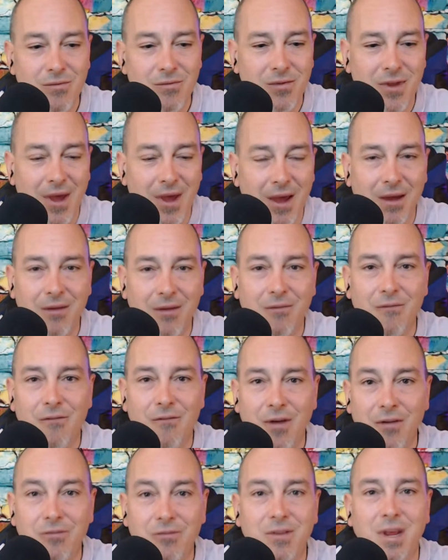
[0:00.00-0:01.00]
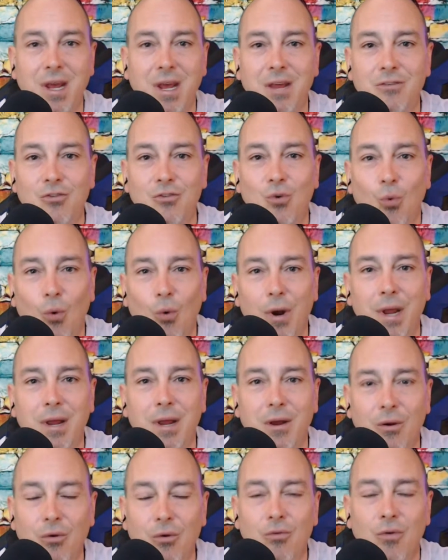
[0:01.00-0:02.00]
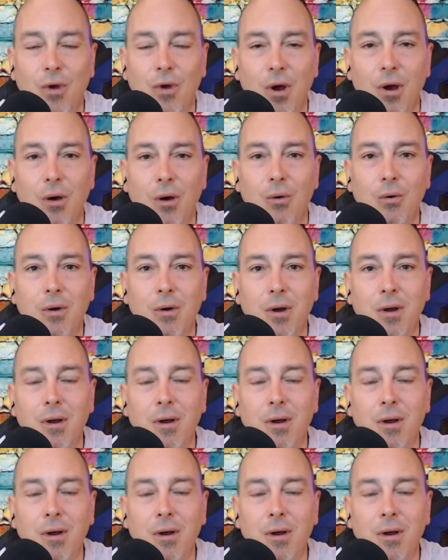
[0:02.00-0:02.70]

10, 15, 20 years ago,